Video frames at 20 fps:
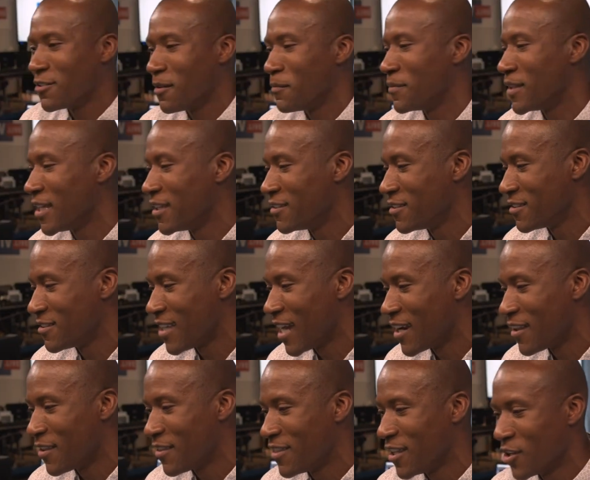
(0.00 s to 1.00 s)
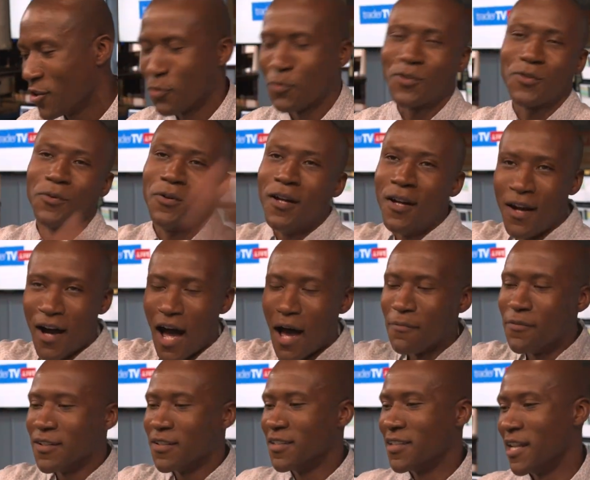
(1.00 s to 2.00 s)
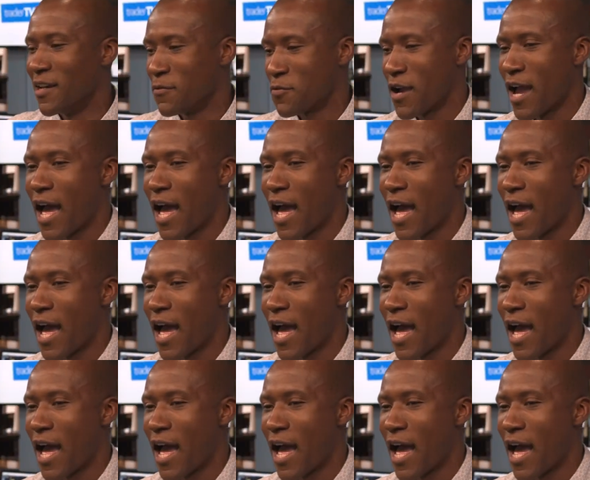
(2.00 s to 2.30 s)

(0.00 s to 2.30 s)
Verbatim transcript: some things inside of the theater, which will obviously never